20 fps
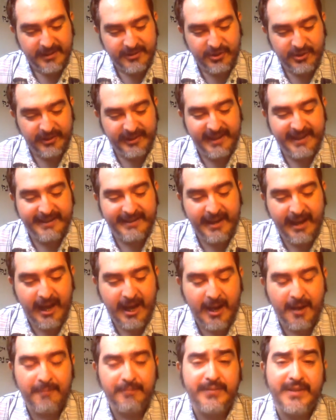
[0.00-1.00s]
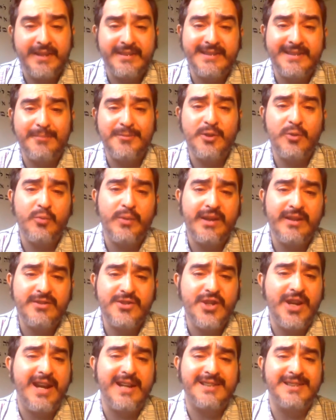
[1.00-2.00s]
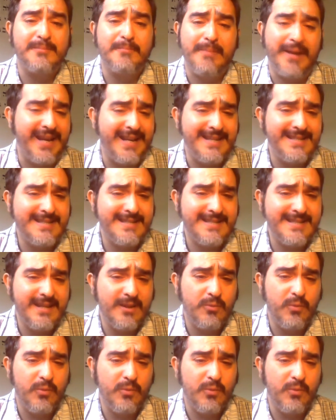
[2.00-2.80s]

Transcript: So then they skip to Wheeljack's base,